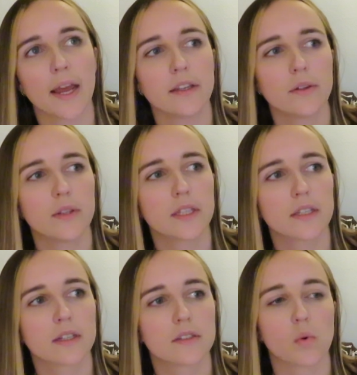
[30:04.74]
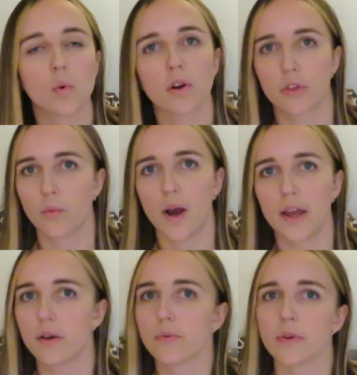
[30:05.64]
I do think that it's a
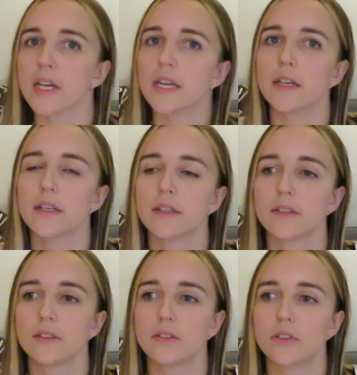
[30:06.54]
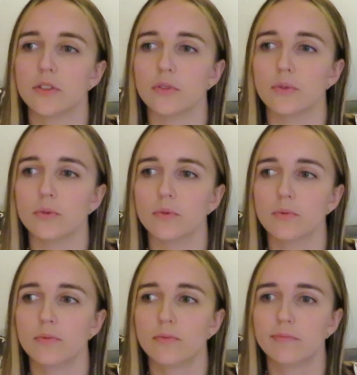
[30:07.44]
worthwhile read to
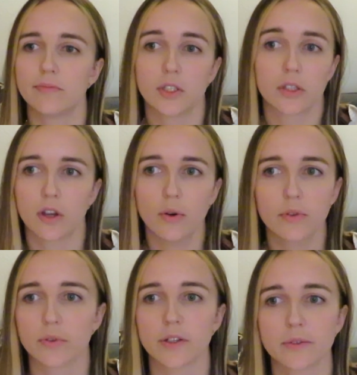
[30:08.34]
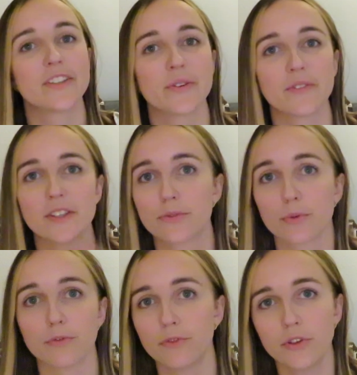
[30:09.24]
go through. So if this
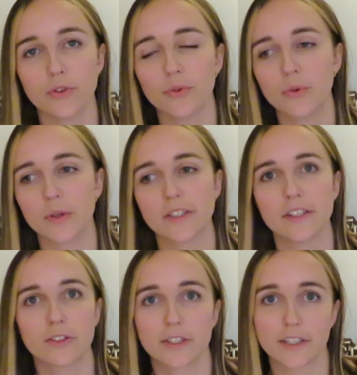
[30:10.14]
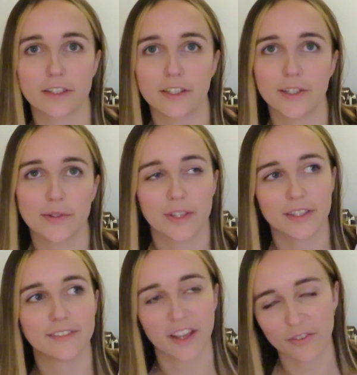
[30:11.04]
review was interesting to you,
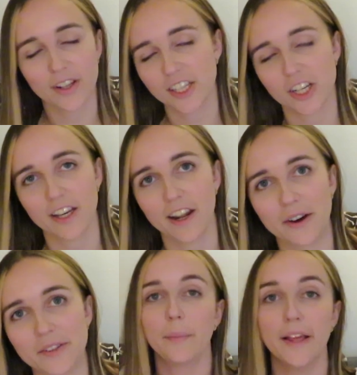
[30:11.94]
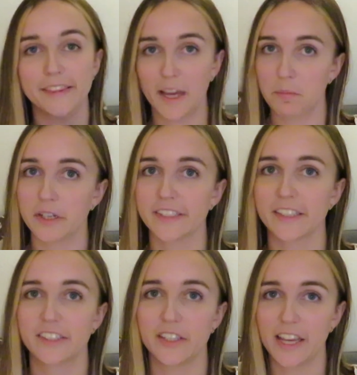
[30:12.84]
then definitely check it out. But that brings
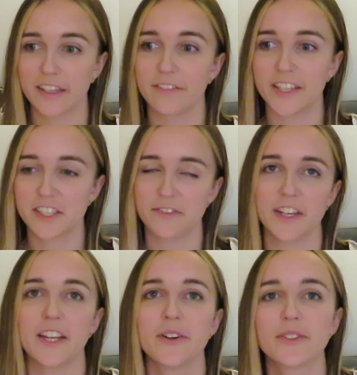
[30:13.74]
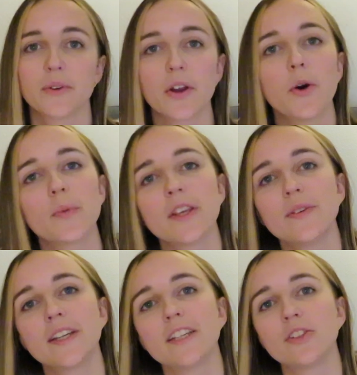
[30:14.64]
us to the end of this video, so I hope that
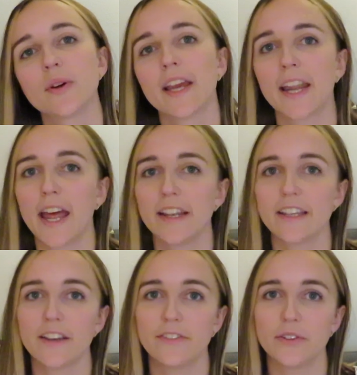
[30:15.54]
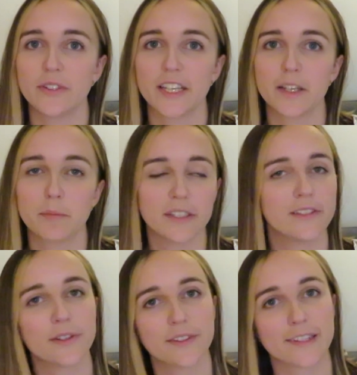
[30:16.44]
you did enjoy it, and if you did,
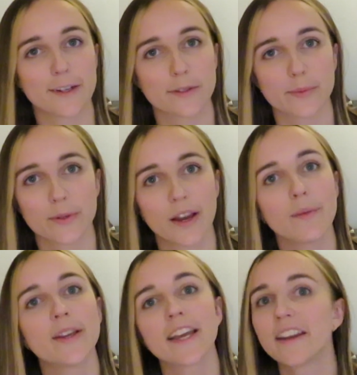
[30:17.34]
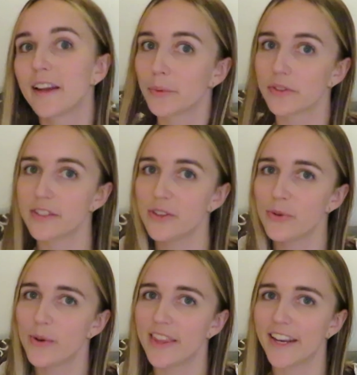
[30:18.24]
please do consider subscribing, and I will see
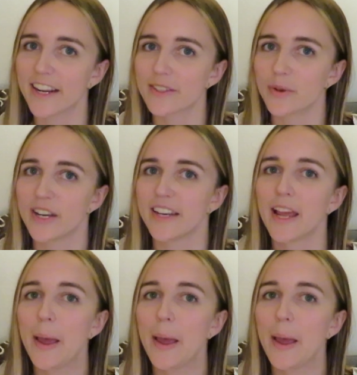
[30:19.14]
you in the next one.